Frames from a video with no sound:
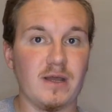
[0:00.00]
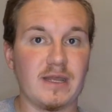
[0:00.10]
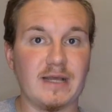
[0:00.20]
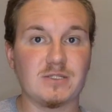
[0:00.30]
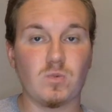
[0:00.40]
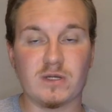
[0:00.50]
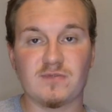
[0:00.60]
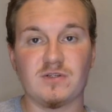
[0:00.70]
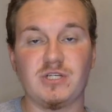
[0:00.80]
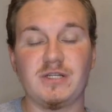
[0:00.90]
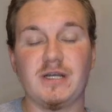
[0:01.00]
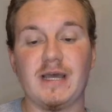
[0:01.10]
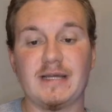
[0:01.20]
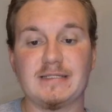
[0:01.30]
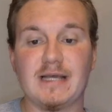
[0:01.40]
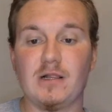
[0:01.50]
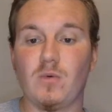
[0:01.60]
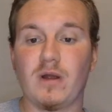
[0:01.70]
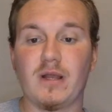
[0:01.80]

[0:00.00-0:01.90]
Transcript: against West Virginia and Delaware.